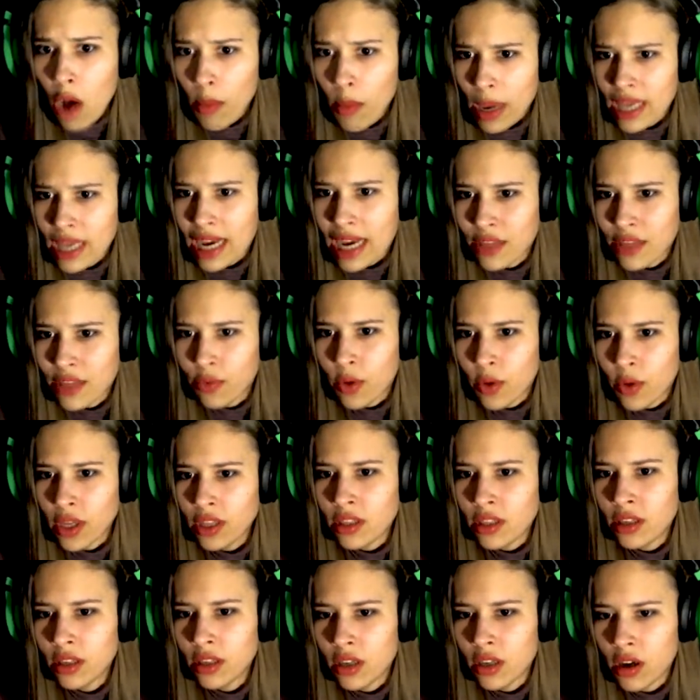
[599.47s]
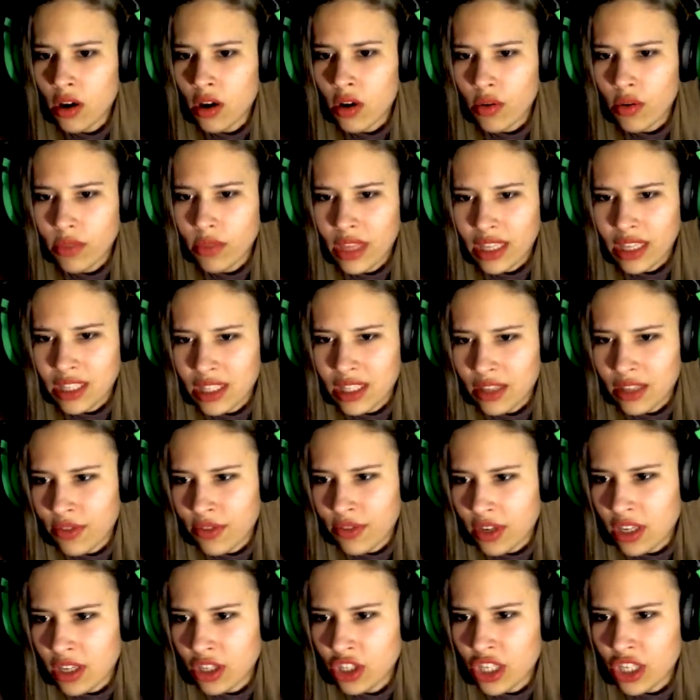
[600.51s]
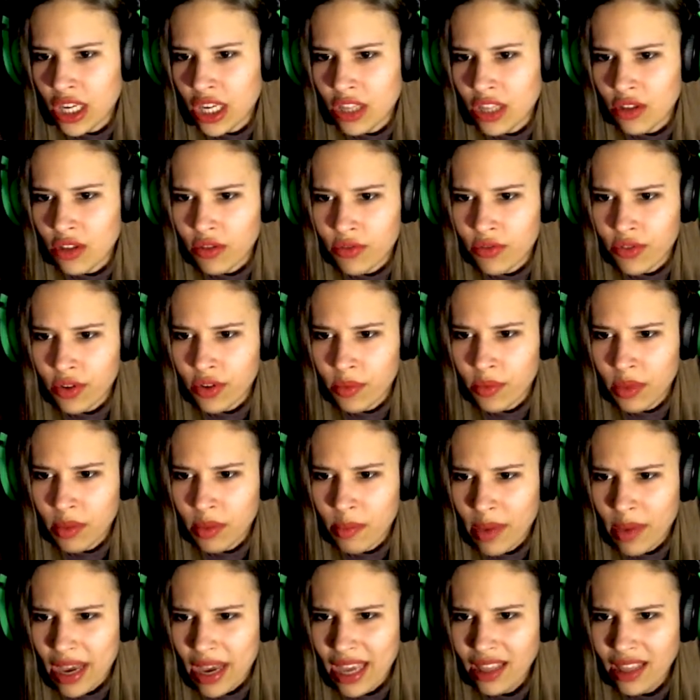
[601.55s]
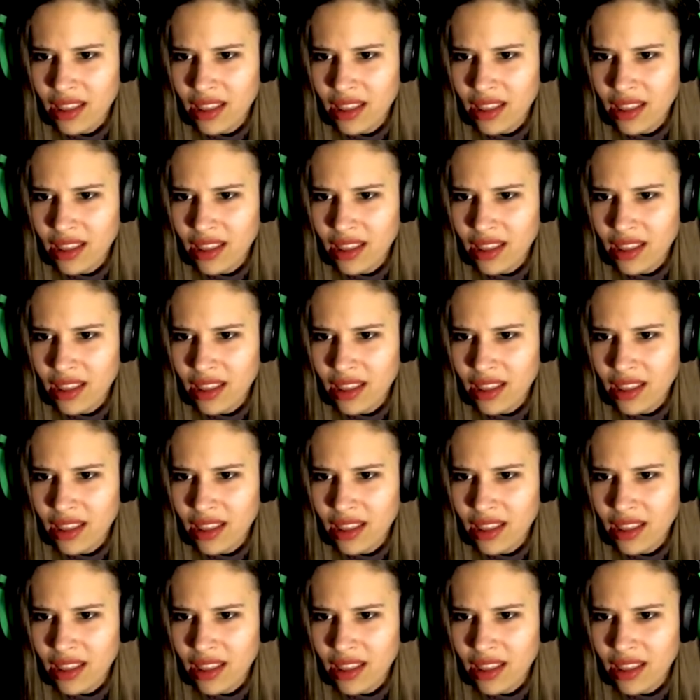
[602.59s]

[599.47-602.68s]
my god, what? Oh, that's the freaking shadow from the bat.